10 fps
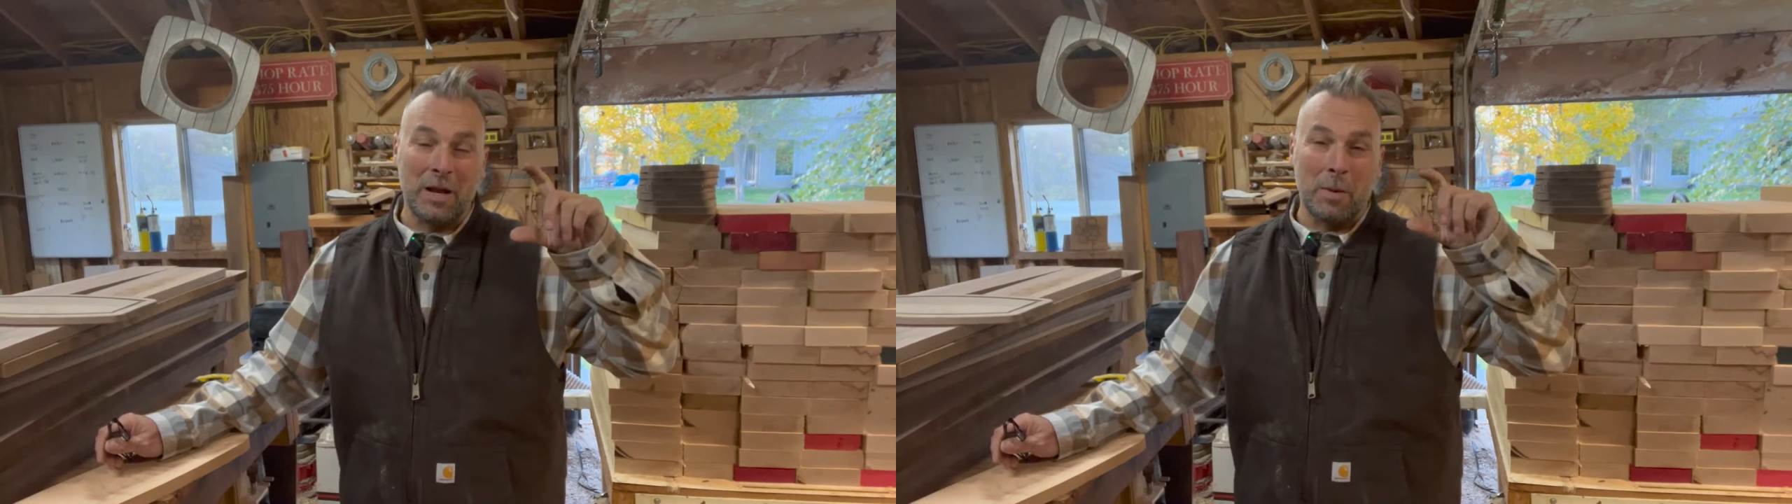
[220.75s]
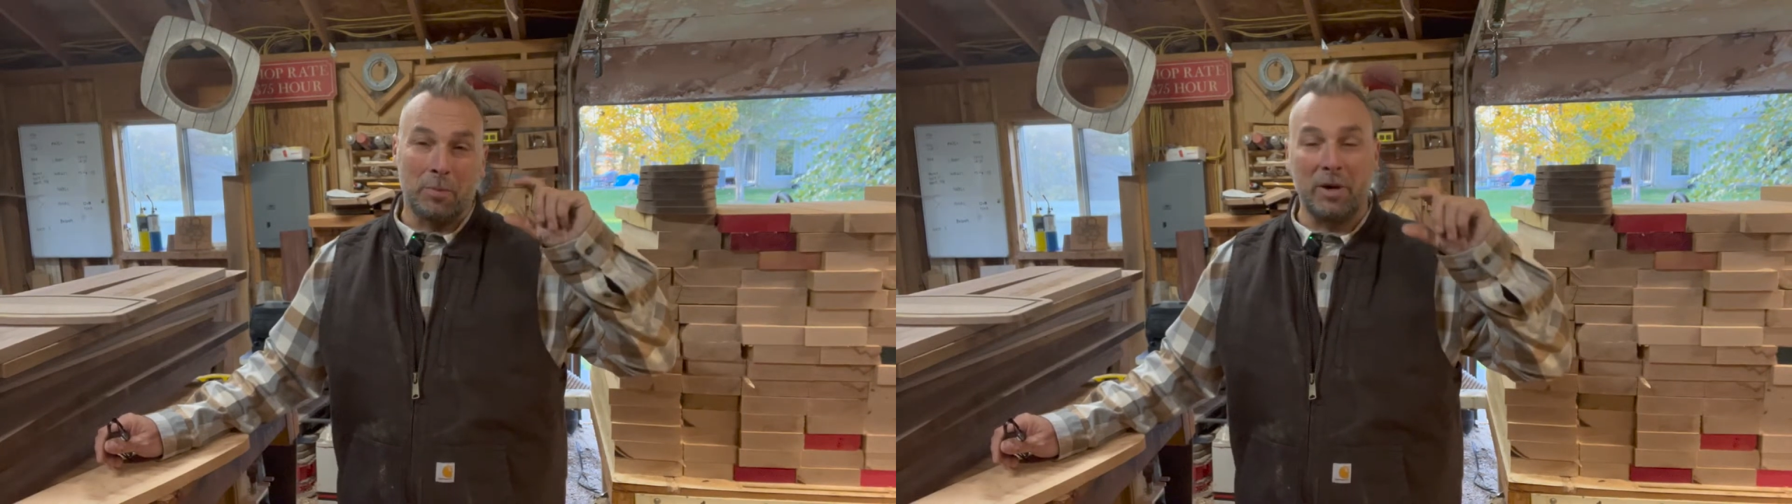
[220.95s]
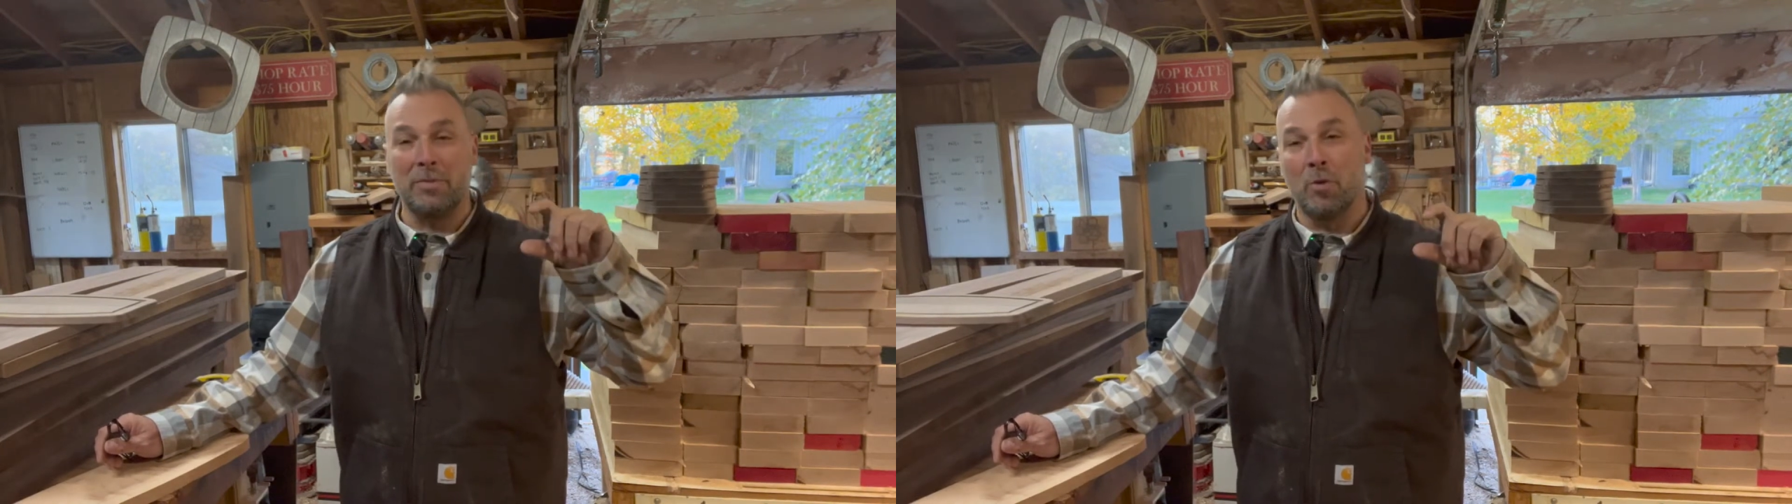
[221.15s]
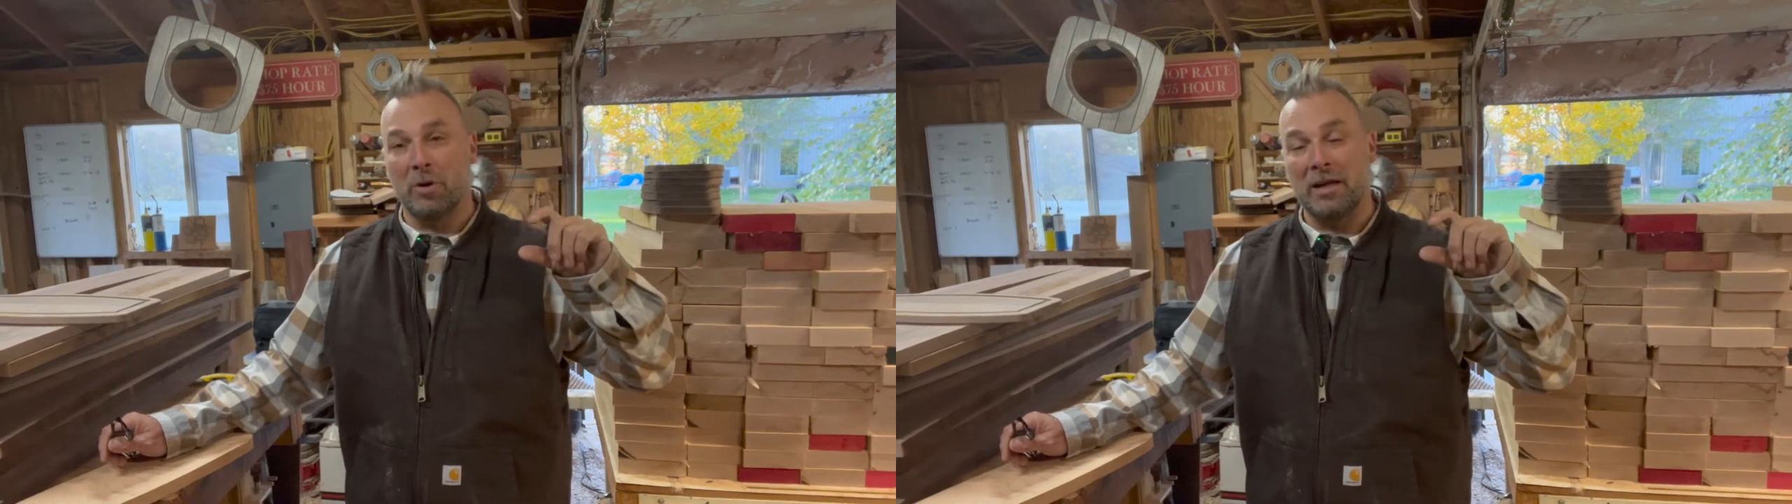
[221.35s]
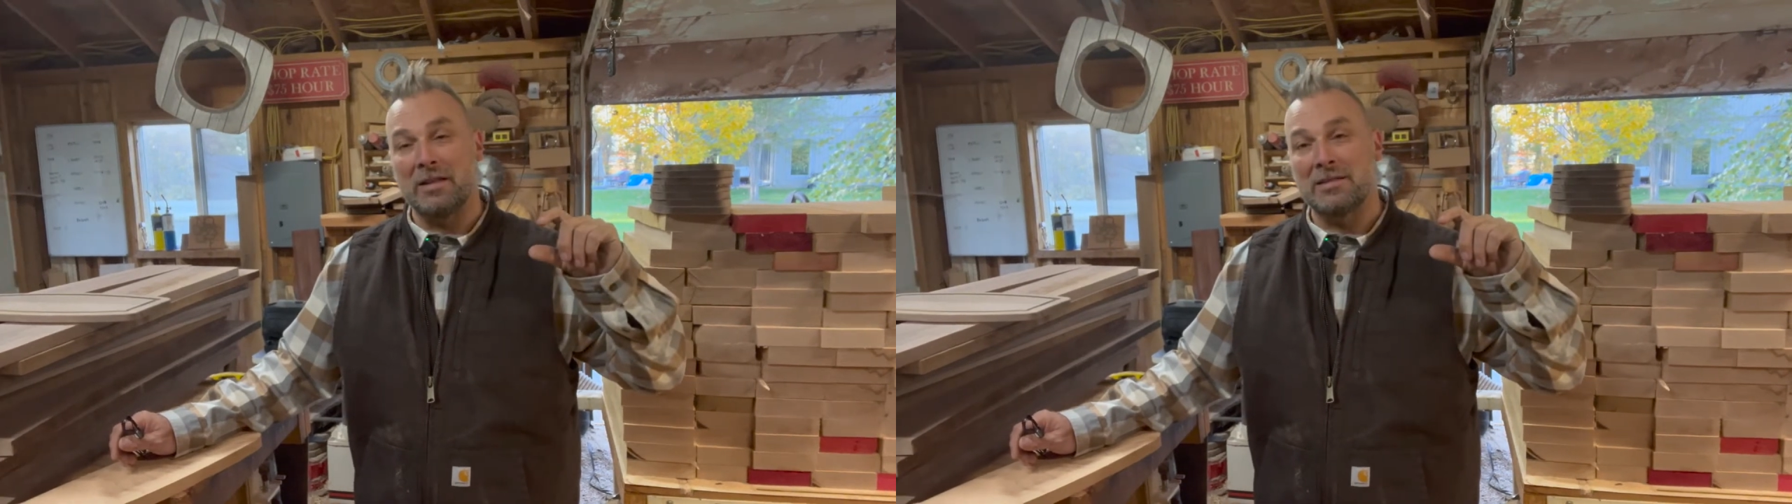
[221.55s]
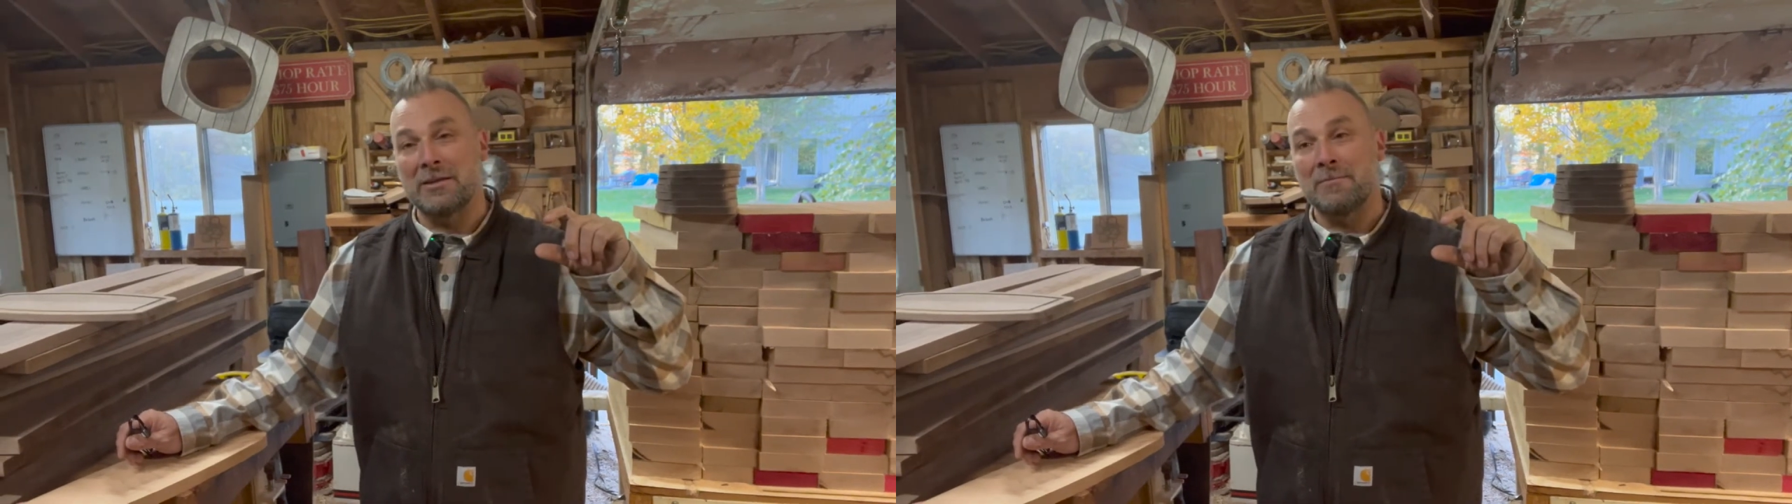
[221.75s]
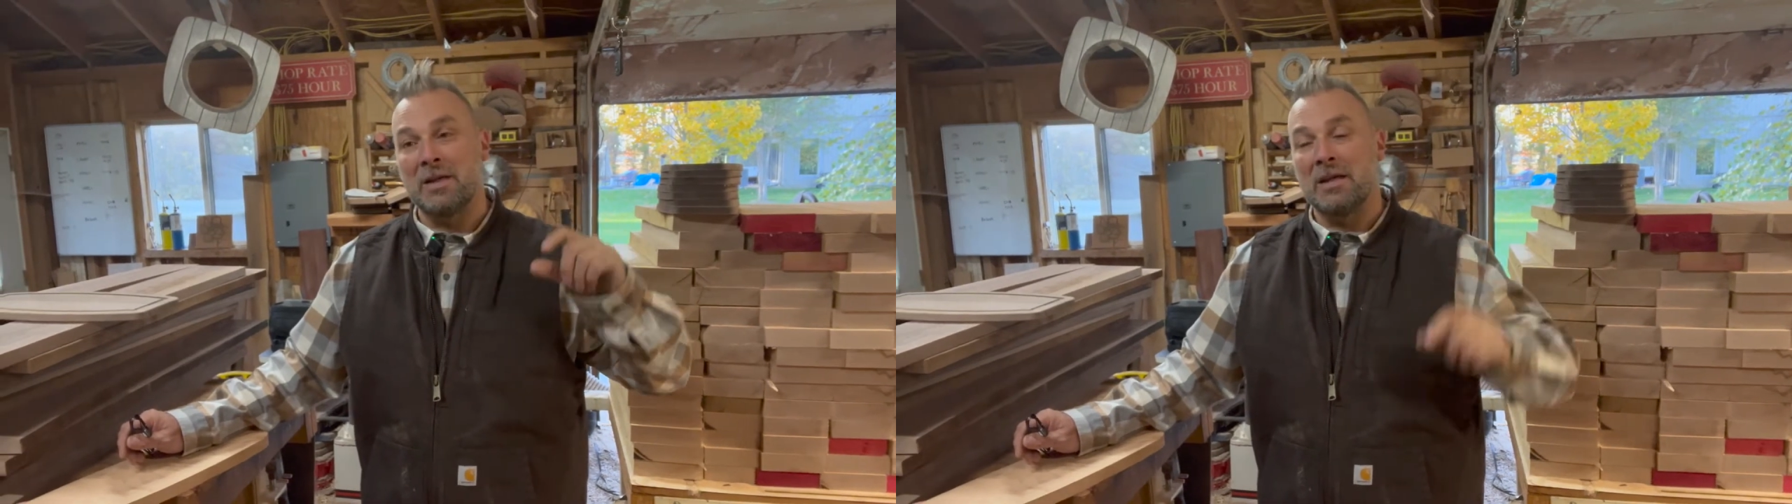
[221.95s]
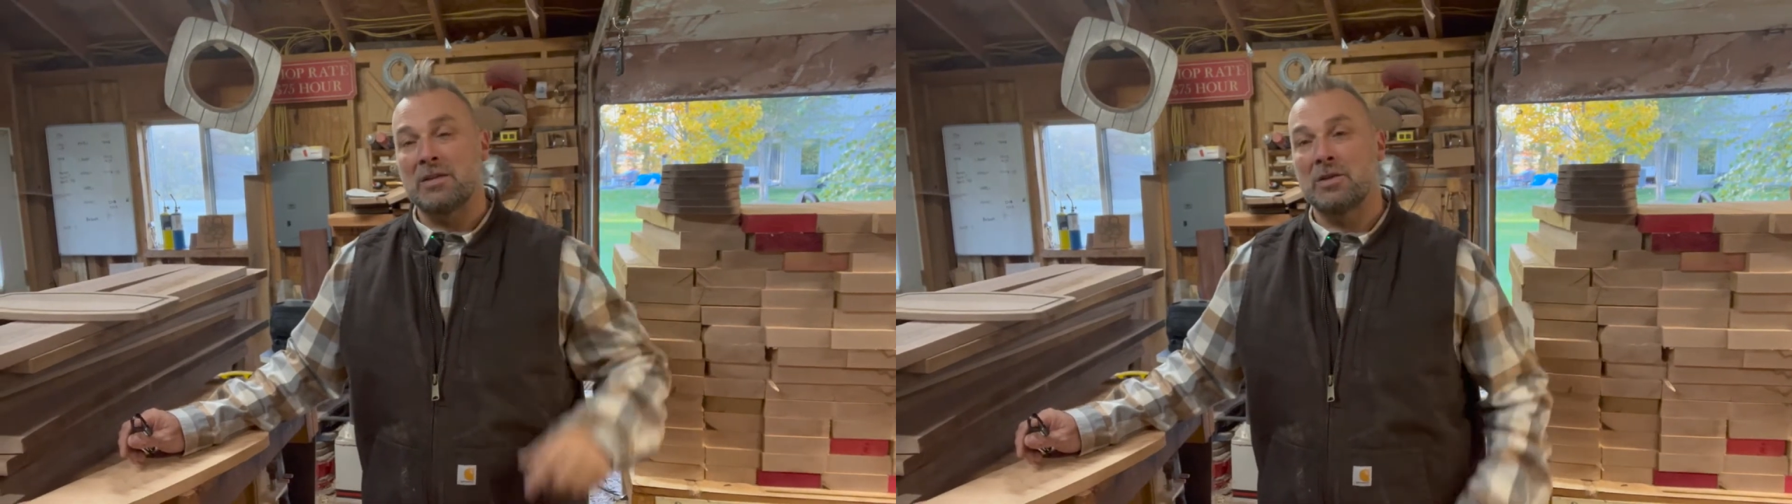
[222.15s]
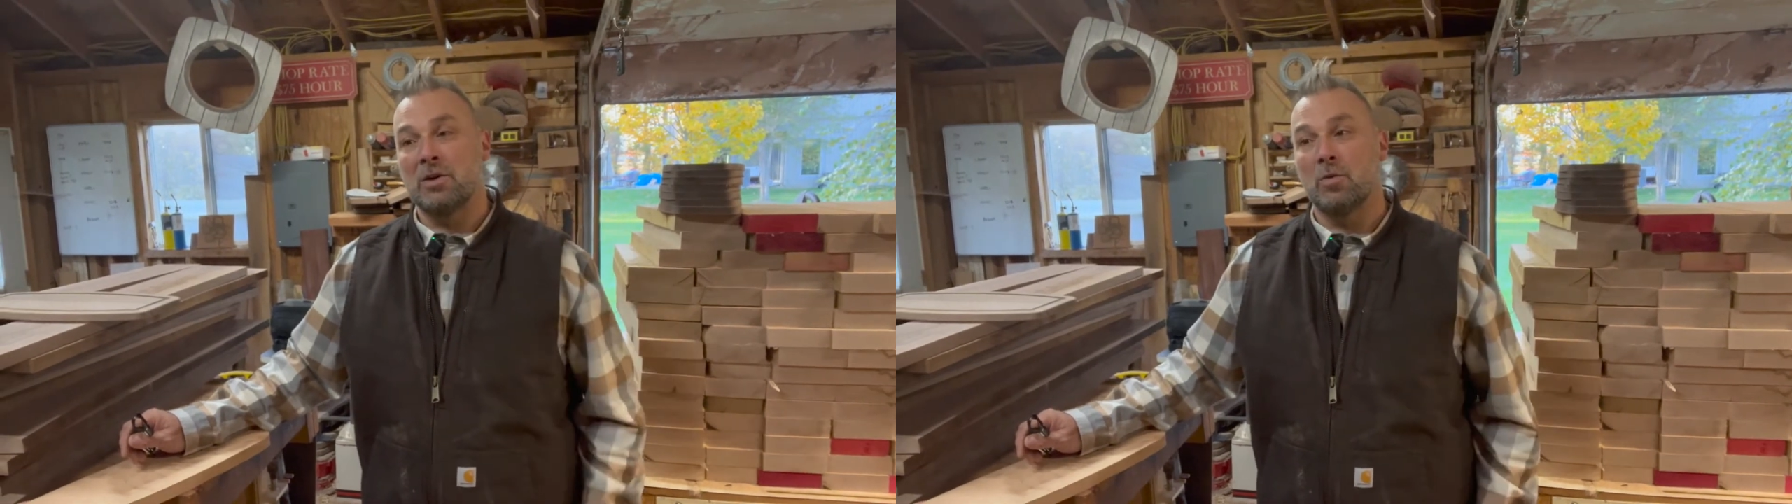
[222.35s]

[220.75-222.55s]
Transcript: breadboard ends, so